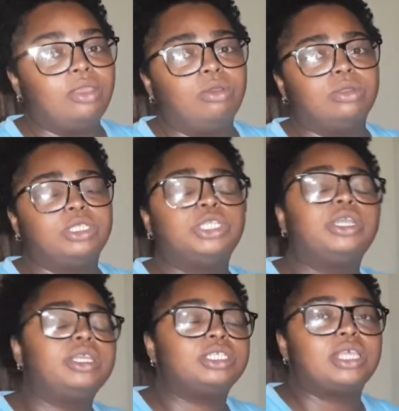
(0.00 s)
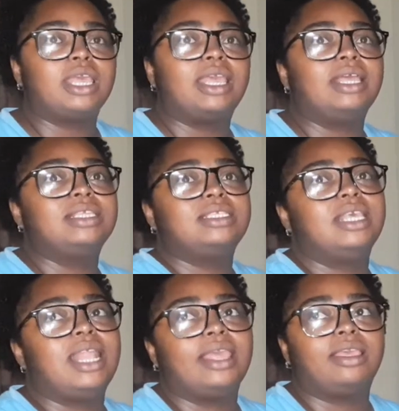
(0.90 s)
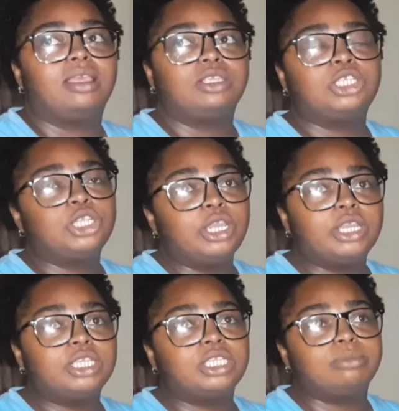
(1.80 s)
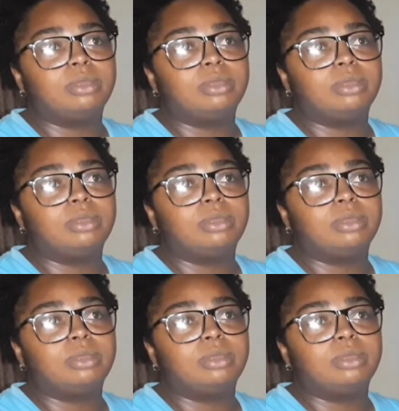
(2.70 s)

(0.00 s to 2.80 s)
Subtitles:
go to church, so I can't say like church,